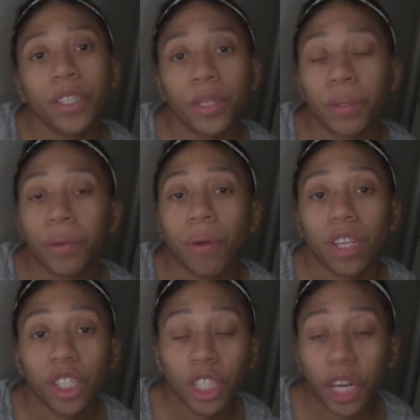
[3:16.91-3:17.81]
to
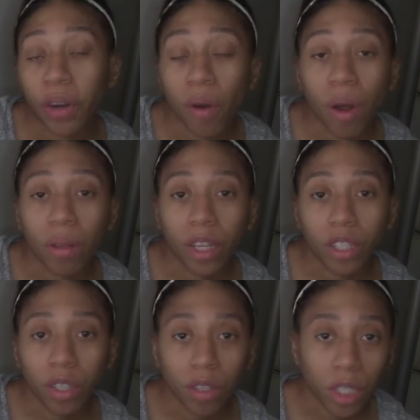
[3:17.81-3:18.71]
share on
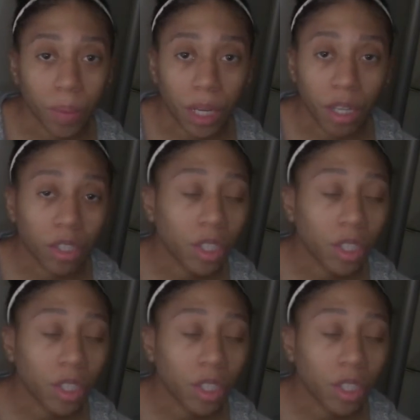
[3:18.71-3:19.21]
their social media.